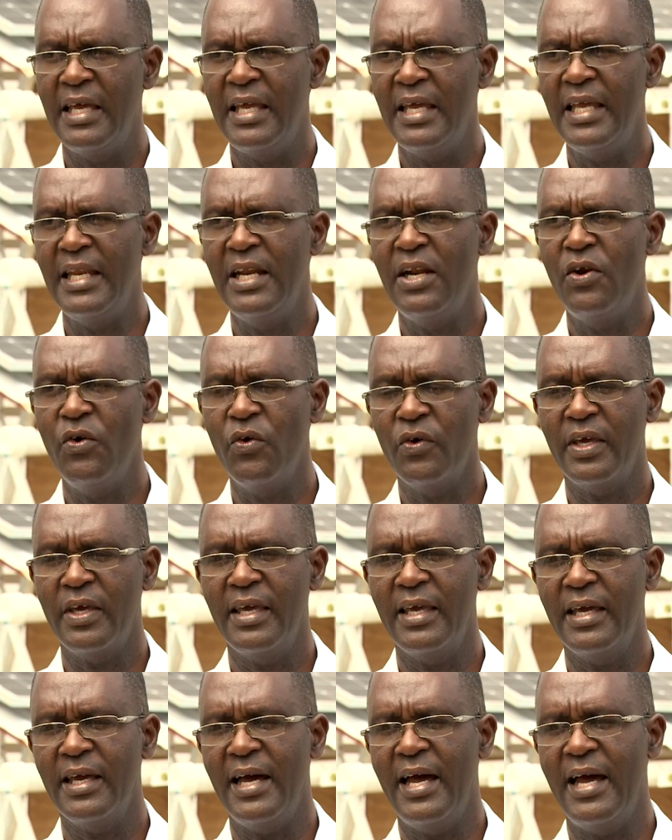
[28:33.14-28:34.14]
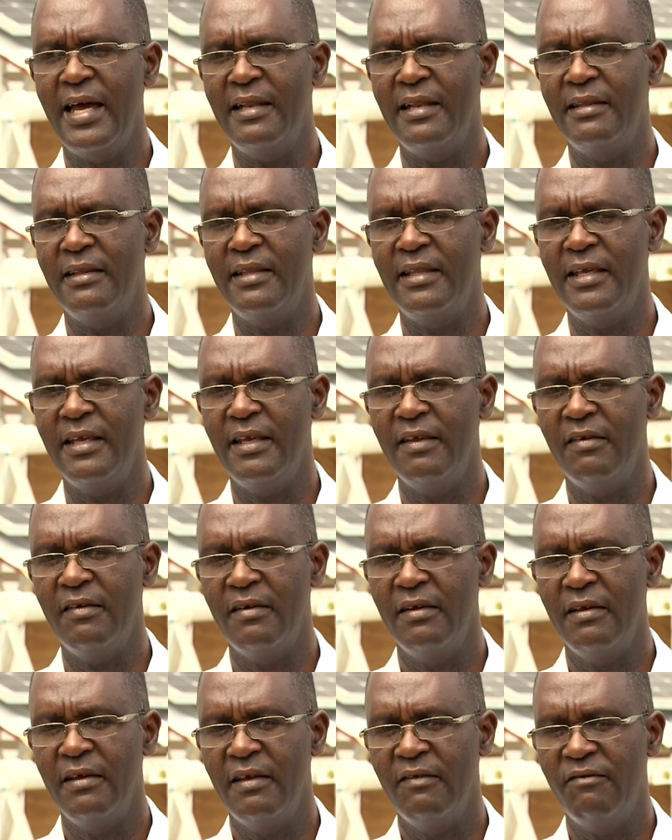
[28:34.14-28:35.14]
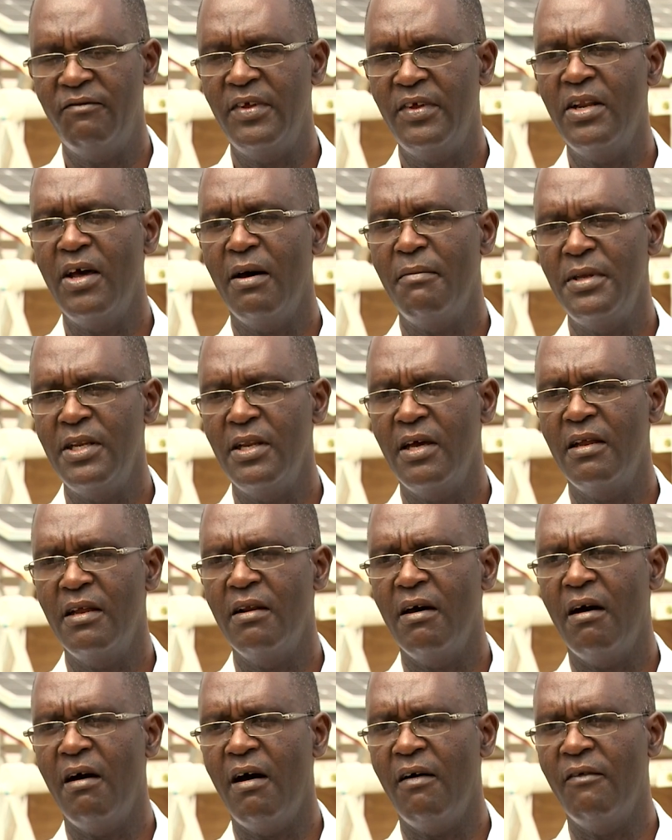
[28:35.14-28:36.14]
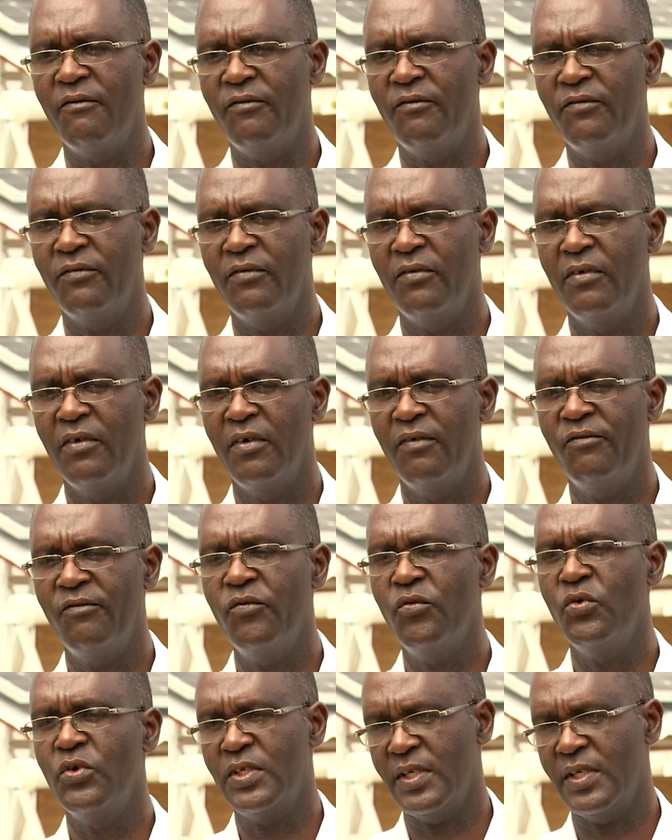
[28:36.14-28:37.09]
in looking at the phenomenon of food